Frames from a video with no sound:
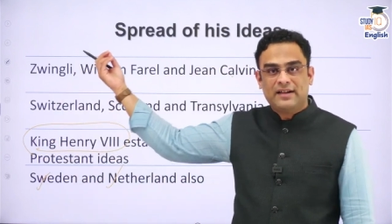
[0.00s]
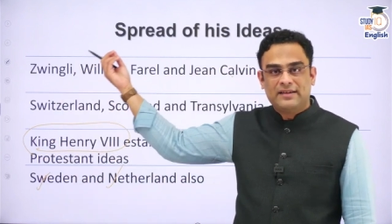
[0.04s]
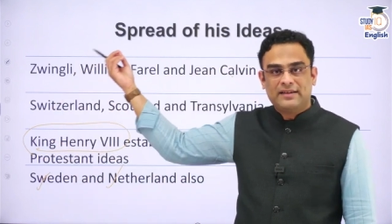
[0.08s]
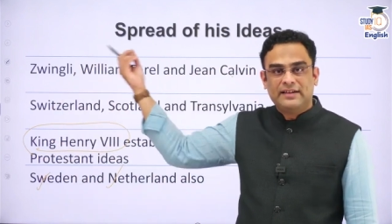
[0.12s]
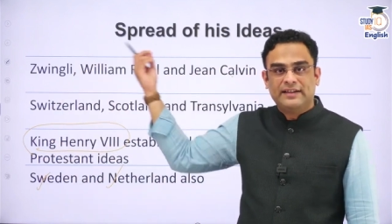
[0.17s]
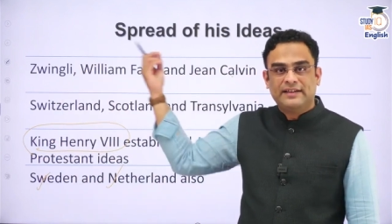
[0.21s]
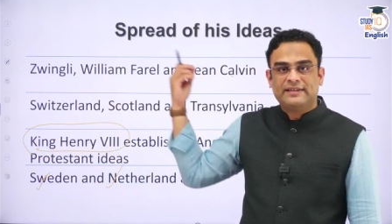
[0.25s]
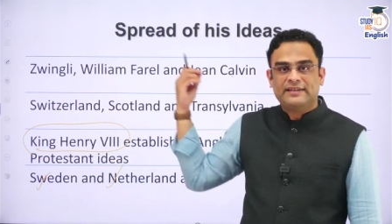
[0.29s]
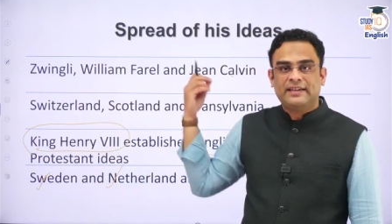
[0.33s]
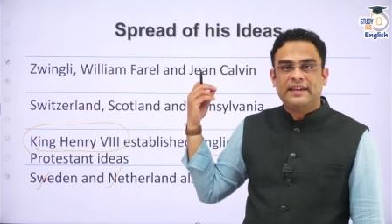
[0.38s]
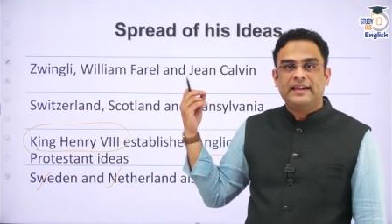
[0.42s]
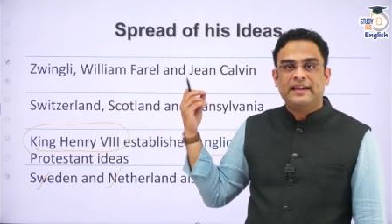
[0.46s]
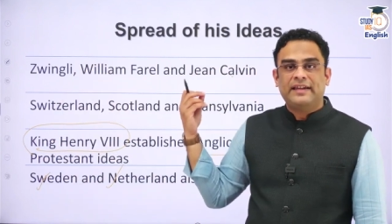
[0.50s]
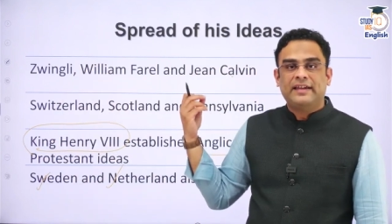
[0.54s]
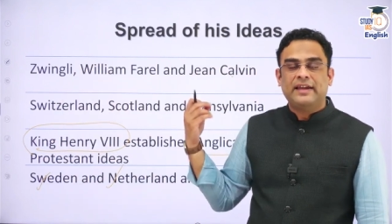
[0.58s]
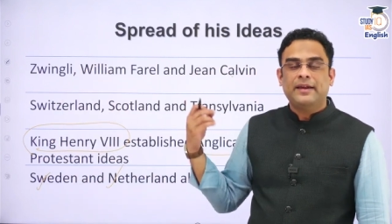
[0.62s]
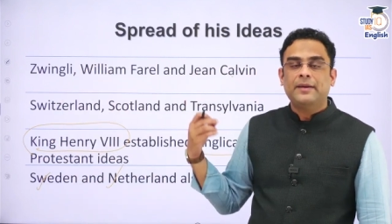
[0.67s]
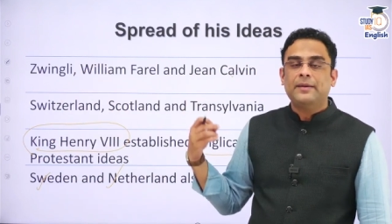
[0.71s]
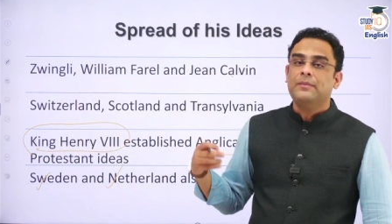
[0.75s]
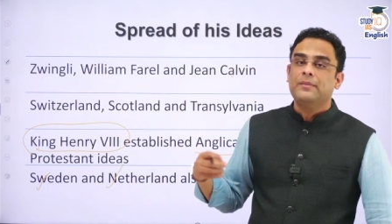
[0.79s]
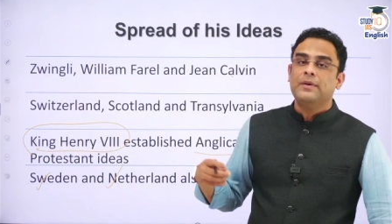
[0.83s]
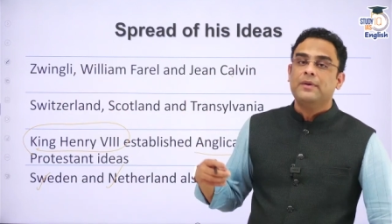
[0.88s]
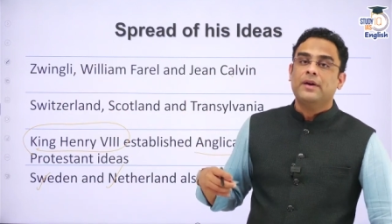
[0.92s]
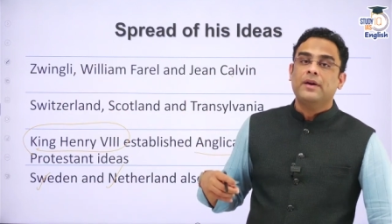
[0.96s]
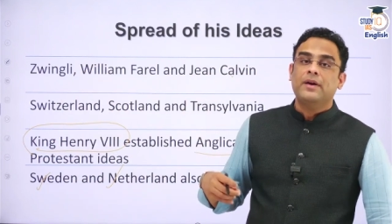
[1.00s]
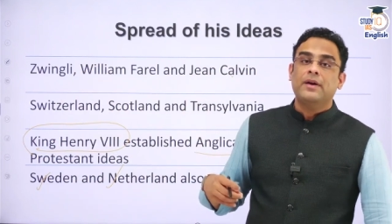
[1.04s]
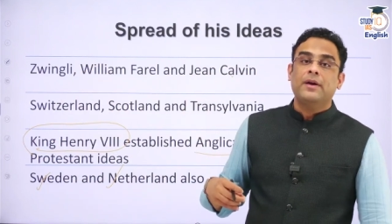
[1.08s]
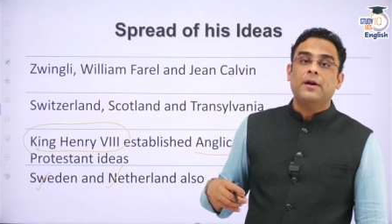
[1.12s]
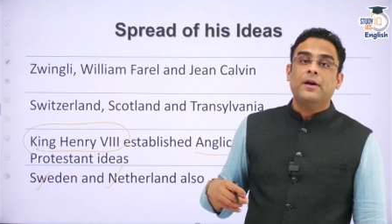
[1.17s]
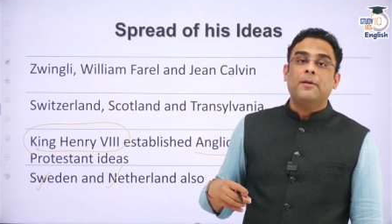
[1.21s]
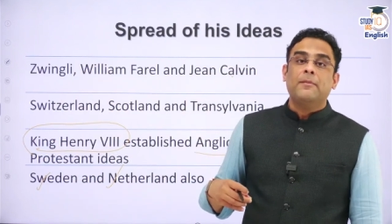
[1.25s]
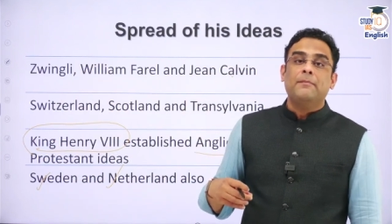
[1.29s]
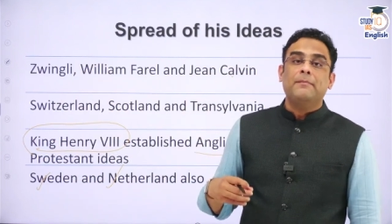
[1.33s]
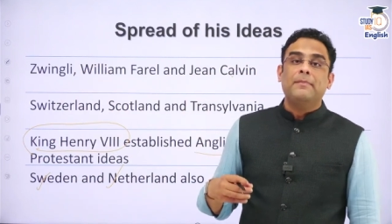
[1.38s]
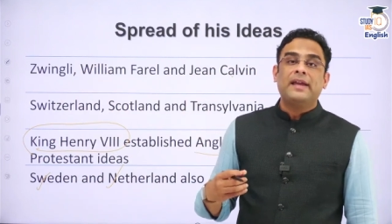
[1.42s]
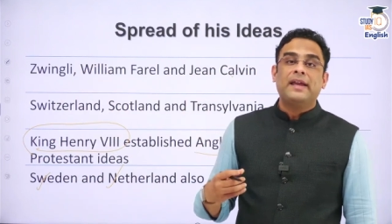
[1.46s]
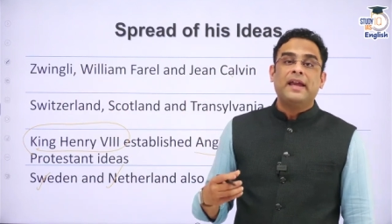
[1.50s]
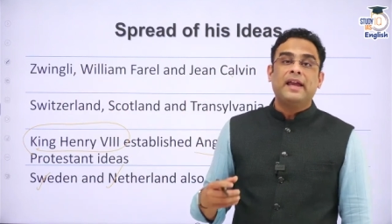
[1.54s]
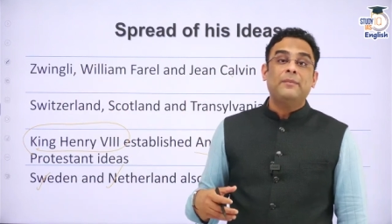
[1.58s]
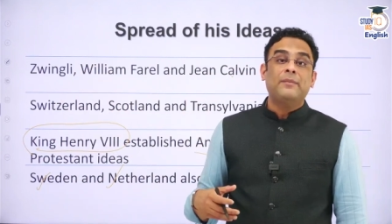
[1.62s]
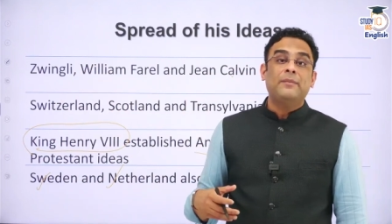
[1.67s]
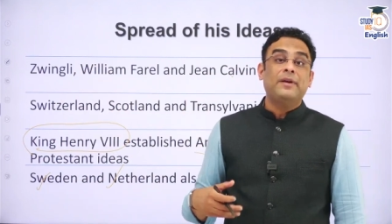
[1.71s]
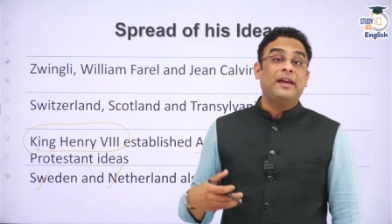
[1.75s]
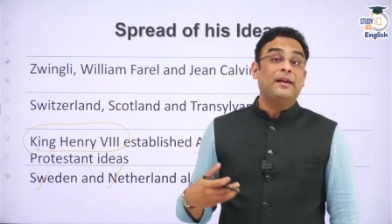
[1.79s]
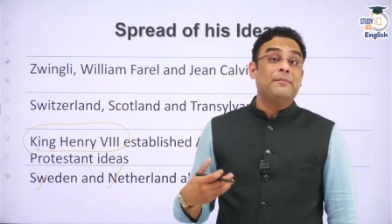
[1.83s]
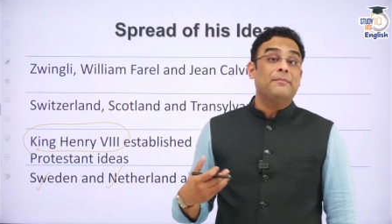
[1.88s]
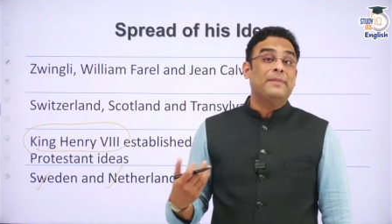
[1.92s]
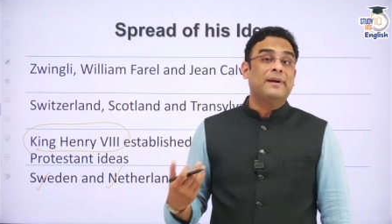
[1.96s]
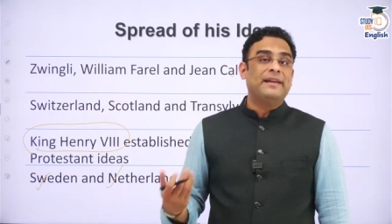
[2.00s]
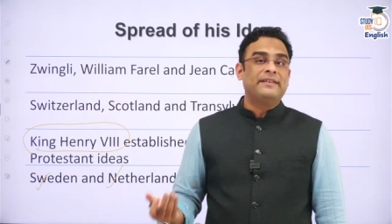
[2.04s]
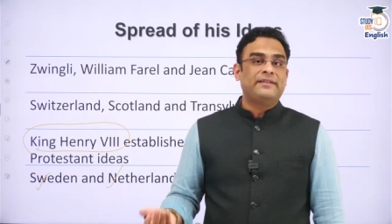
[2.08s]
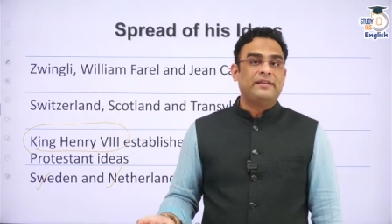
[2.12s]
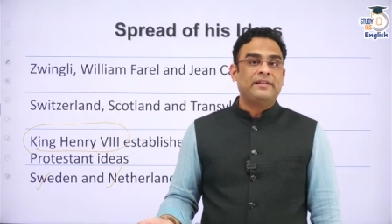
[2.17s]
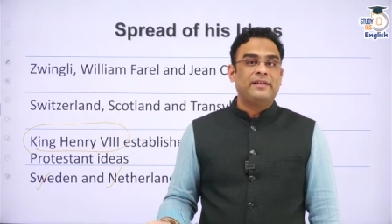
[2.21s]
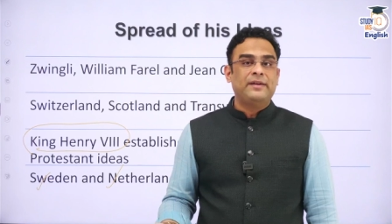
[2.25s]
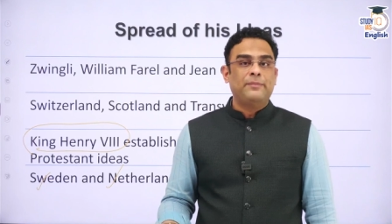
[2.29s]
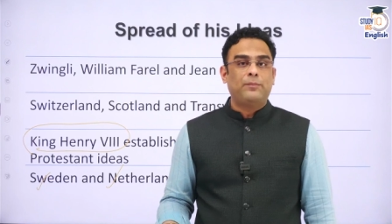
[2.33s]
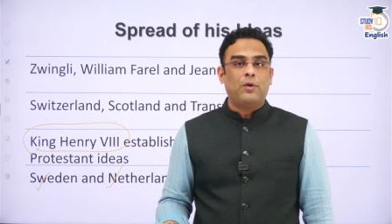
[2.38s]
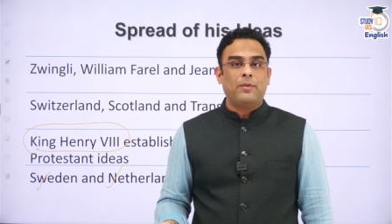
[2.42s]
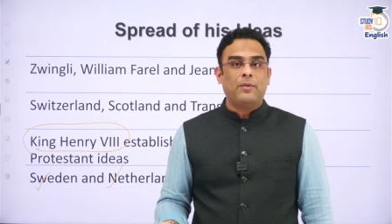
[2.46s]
others like him became immensely